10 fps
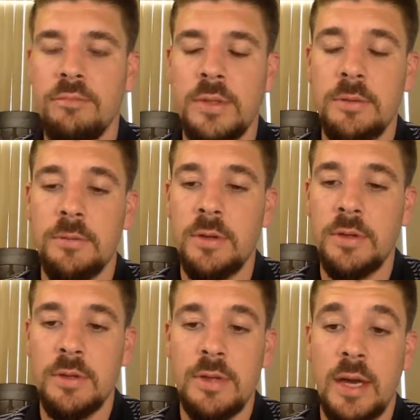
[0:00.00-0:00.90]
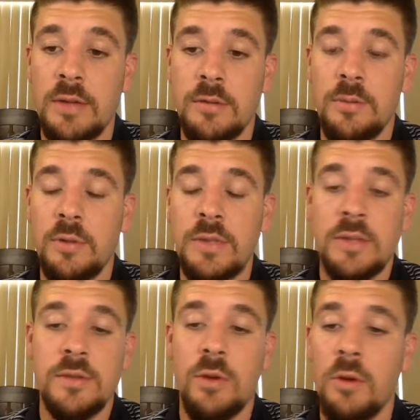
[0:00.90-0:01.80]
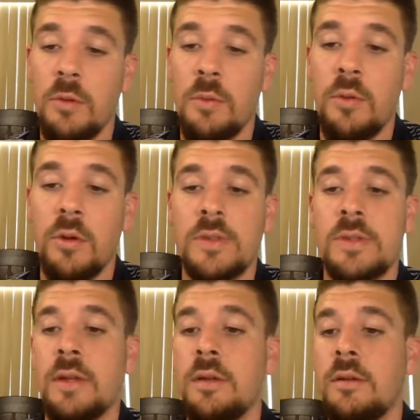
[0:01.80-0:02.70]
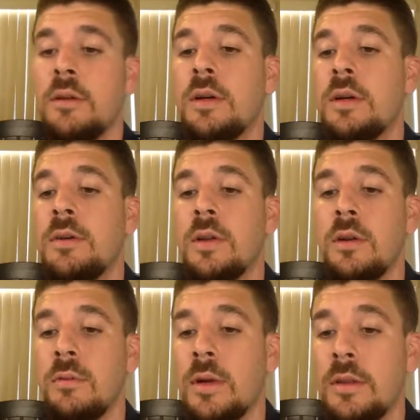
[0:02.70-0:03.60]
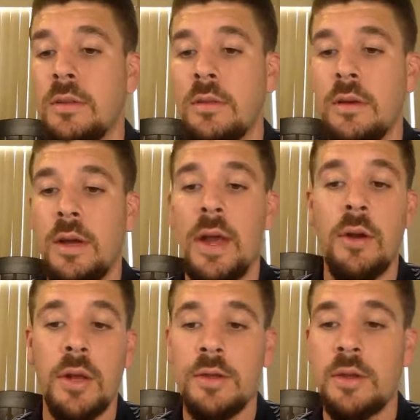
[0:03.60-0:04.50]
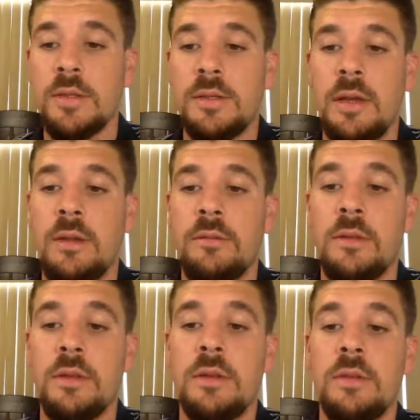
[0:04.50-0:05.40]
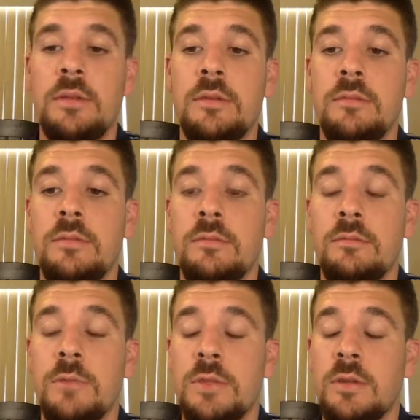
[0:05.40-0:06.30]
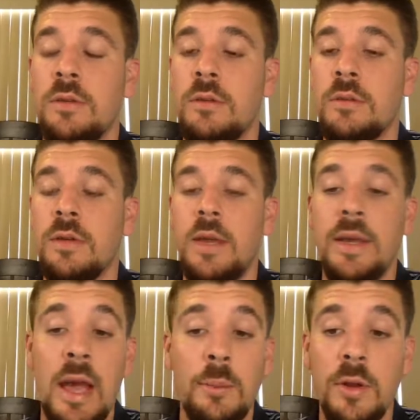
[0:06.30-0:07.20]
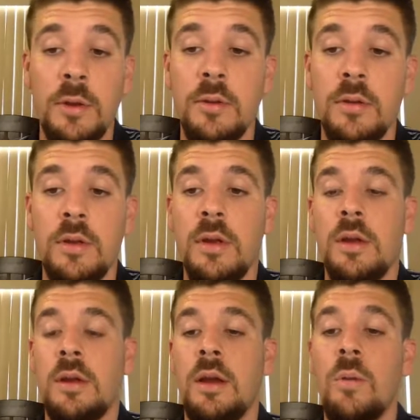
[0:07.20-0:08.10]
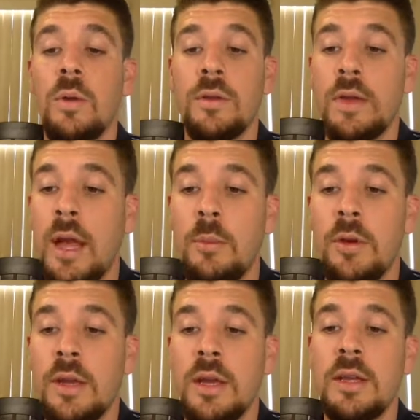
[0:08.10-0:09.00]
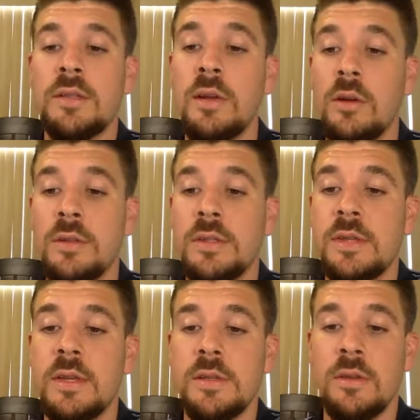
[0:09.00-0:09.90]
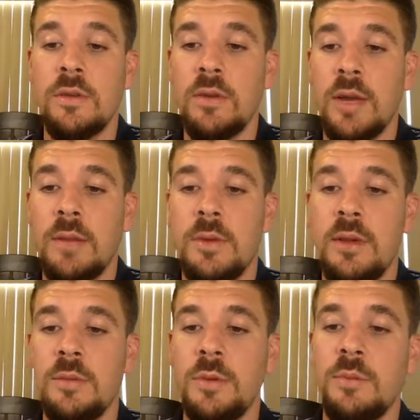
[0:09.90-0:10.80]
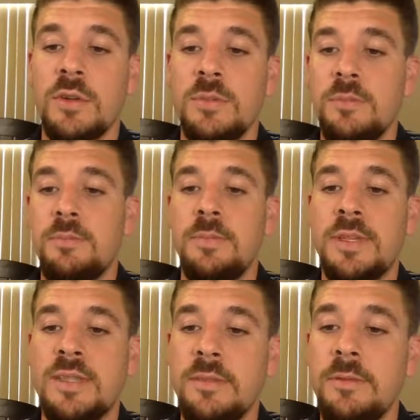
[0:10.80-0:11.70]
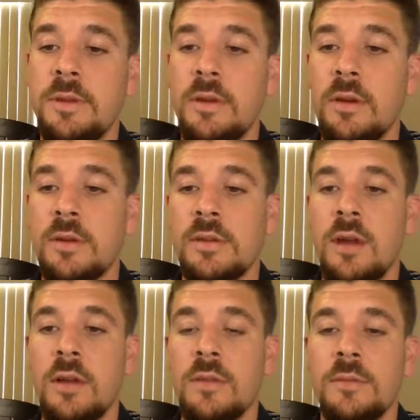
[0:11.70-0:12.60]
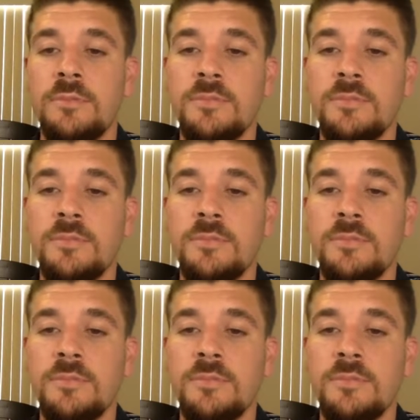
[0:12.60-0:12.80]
different kinds of reports, like soil reports, and what the area does, like what's it called, gambling, where the gambling is, and all these things. So you gotta be a little bit more specific there, Scott.